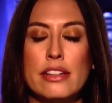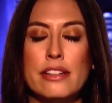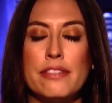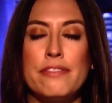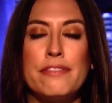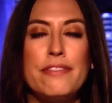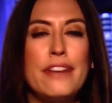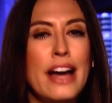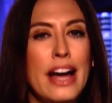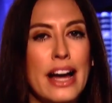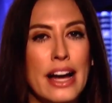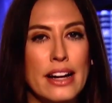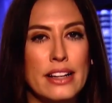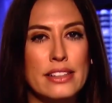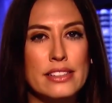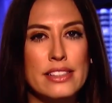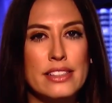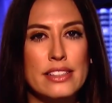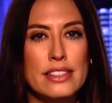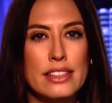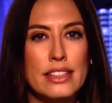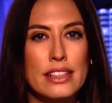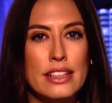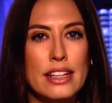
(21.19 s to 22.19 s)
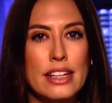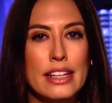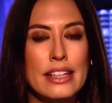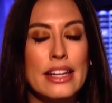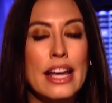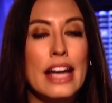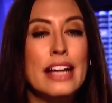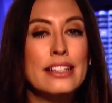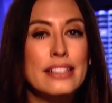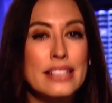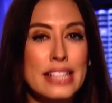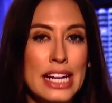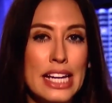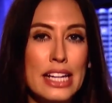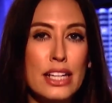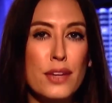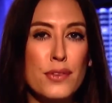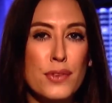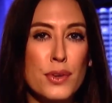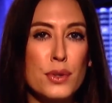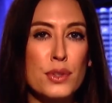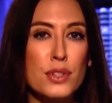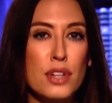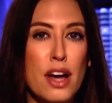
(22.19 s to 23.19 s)
In fact,
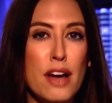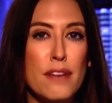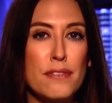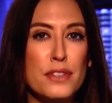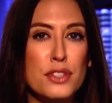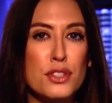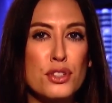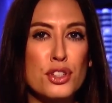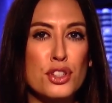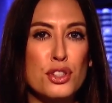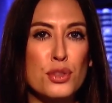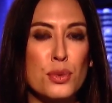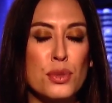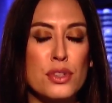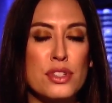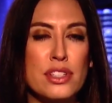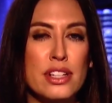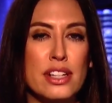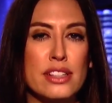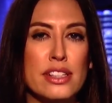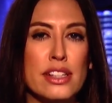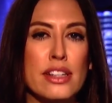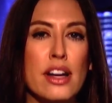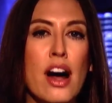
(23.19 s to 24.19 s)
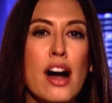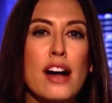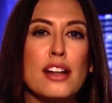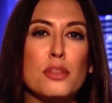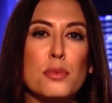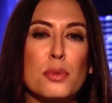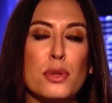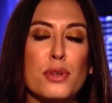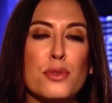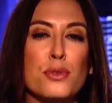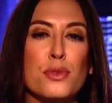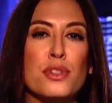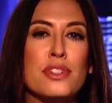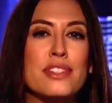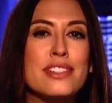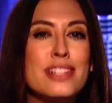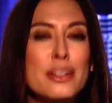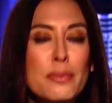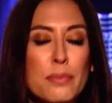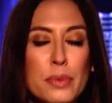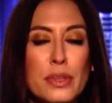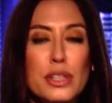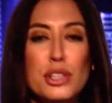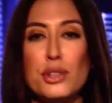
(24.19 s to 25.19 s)
19 of those officers were sent to the hospital for
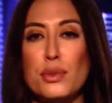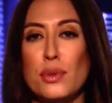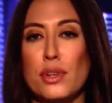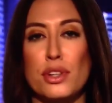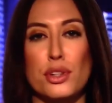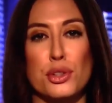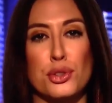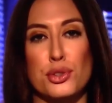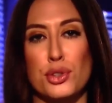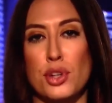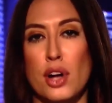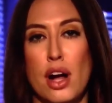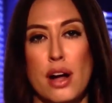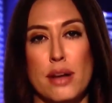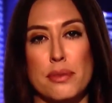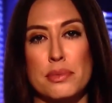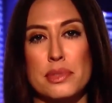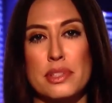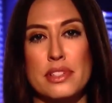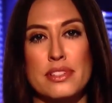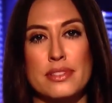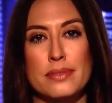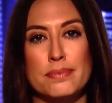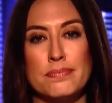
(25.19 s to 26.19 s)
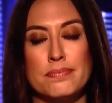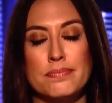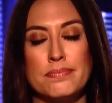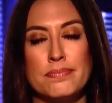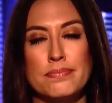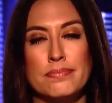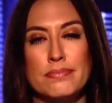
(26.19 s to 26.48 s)
simply doing their jobs.